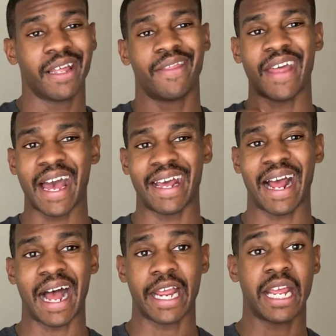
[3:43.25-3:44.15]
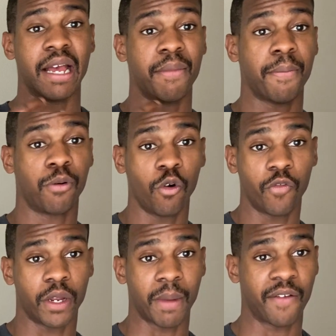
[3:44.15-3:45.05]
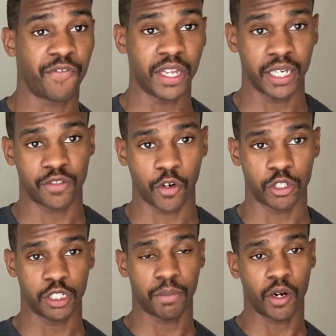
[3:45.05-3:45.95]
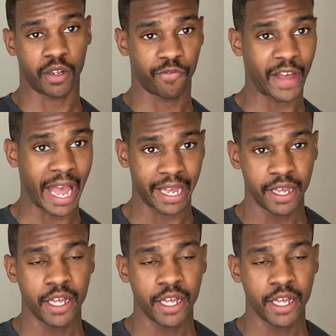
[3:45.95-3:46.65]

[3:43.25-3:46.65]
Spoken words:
that I am improving my fitness versus burning fat.